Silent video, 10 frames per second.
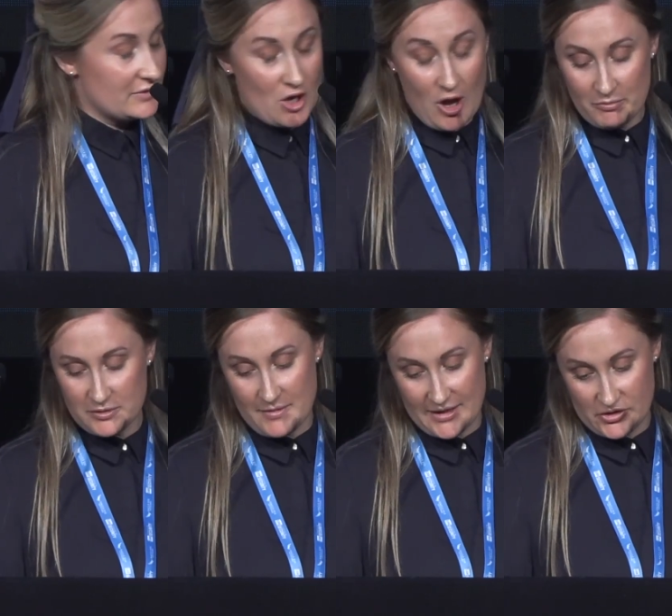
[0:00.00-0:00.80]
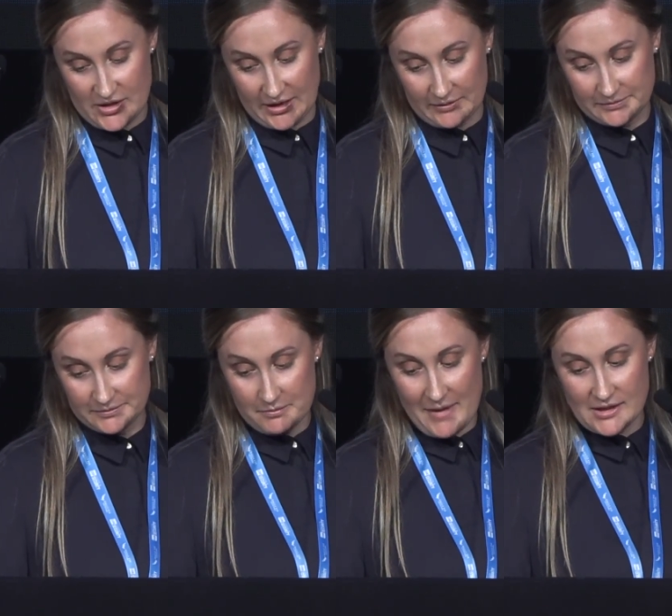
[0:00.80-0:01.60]
complementing
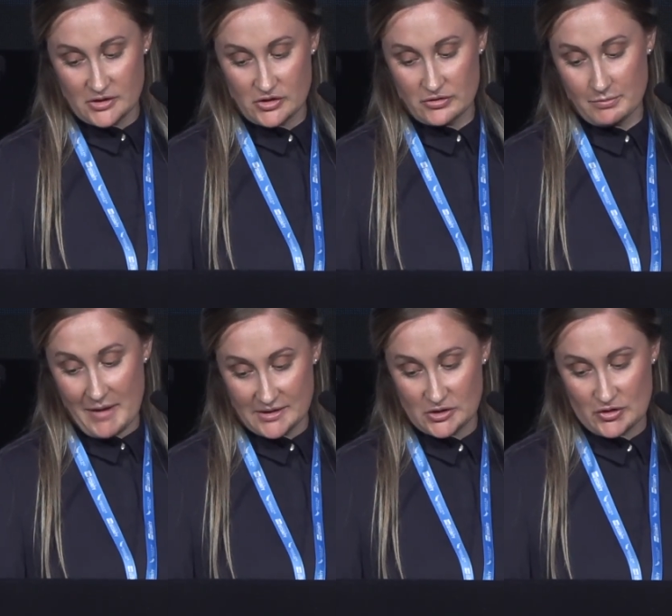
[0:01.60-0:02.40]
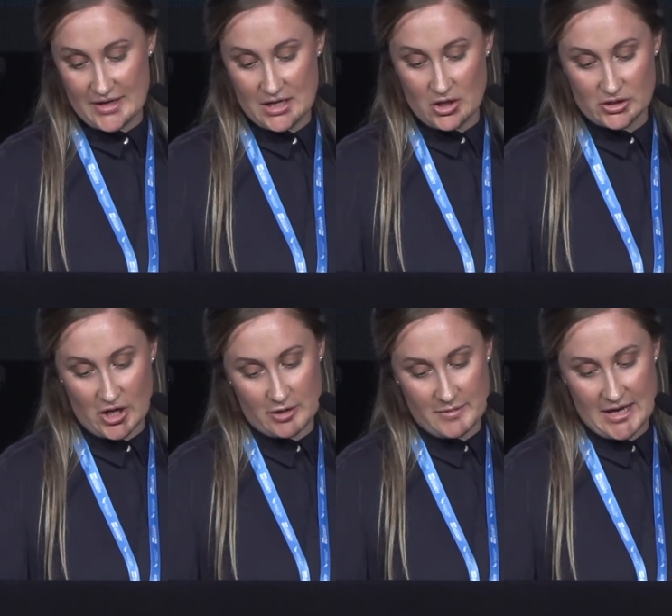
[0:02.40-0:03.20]
mastery,
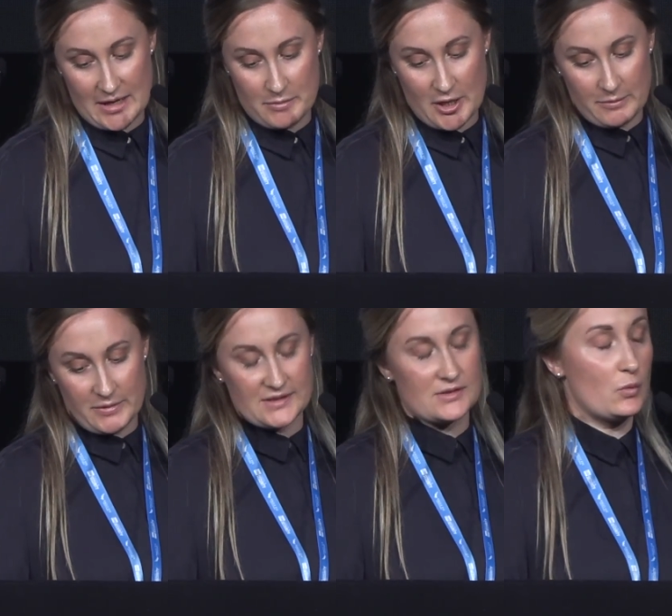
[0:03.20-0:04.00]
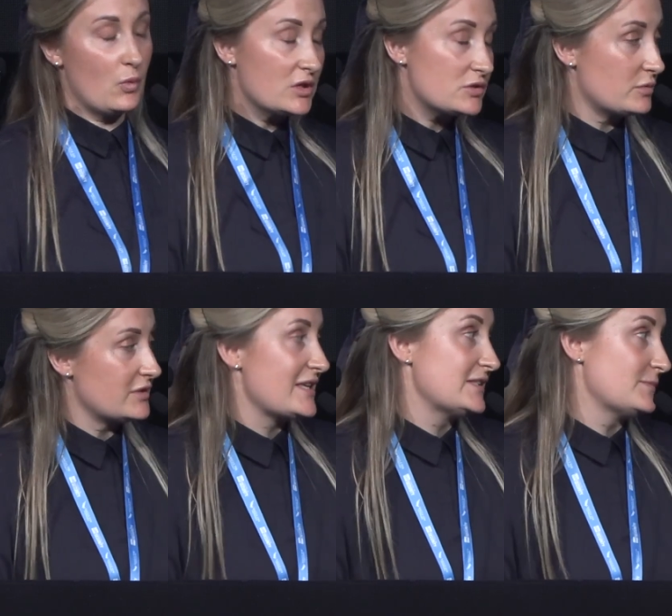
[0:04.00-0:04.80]
autonomy and purpose, what would this